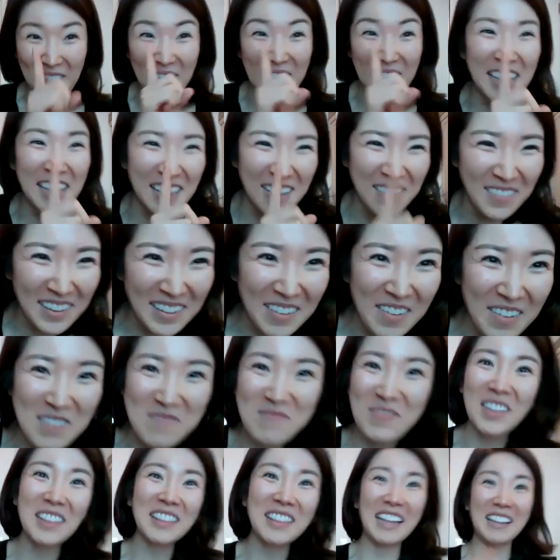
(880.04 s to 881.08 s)
one hour.
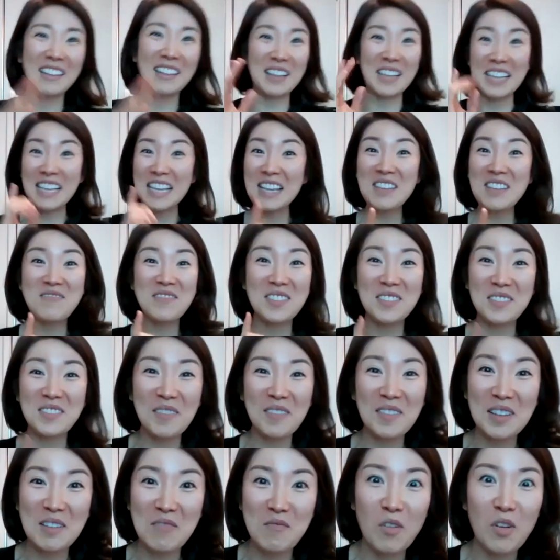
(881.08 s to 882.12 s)
But even
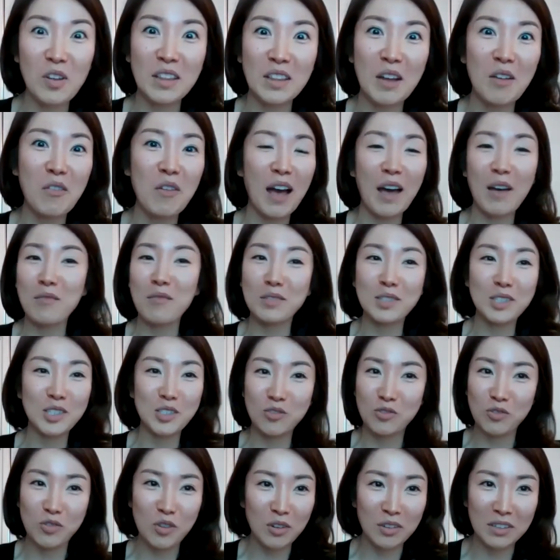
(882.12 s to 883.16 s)
only one hour, I was
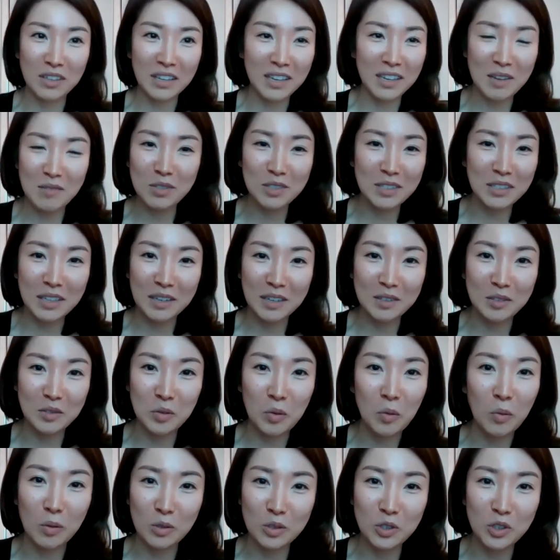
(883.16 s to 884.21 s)
struggling. It was like a
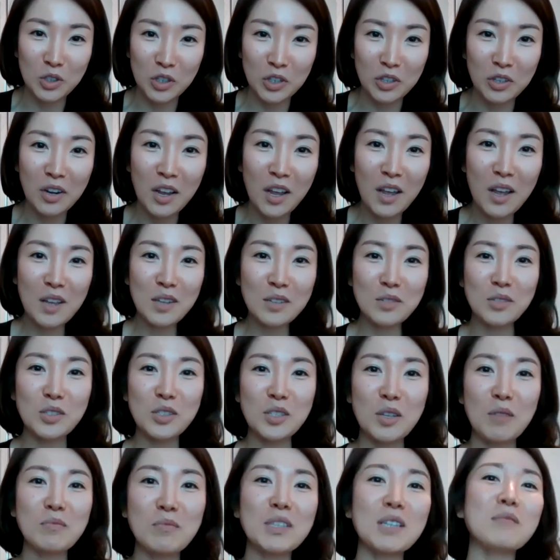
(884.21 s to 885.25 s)
torture. So
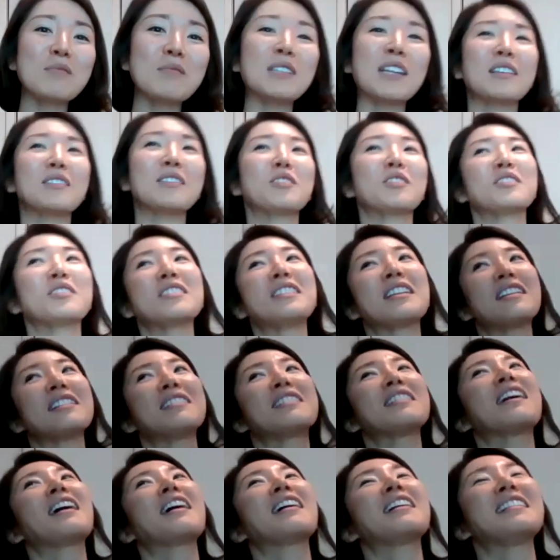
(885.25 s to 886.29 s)
sometimes I just like
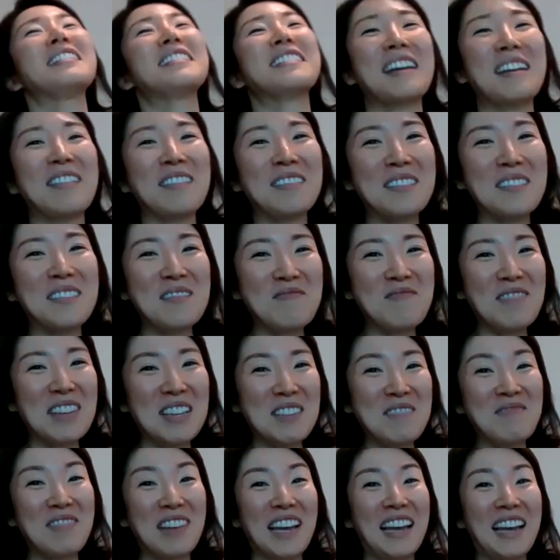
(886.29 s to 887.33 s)
lie down on
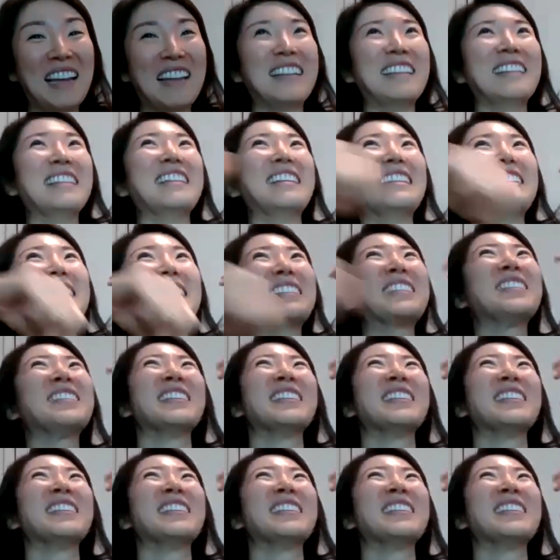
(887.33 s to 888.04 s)
my bed and like